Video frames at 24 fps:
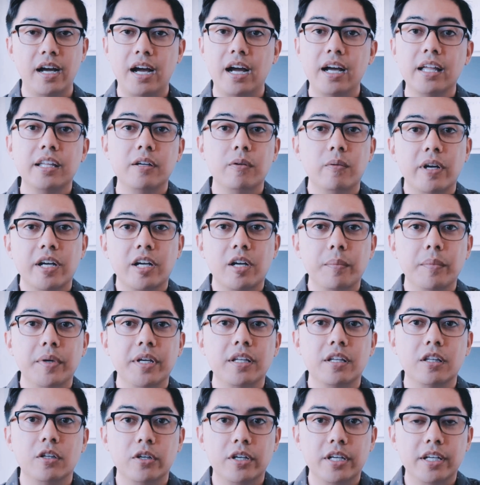I highly
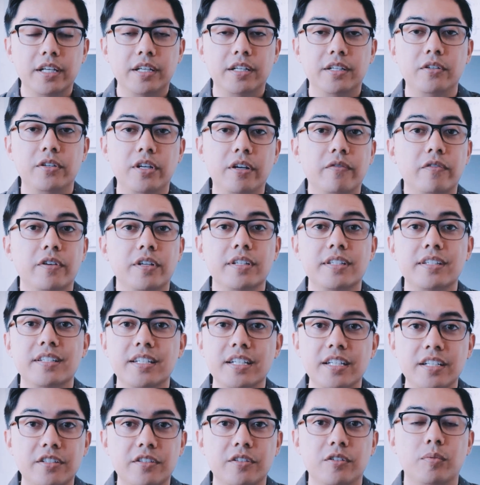recommend looking into different
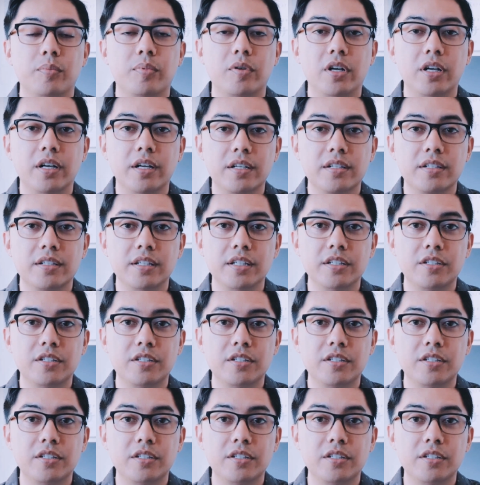seasonal products.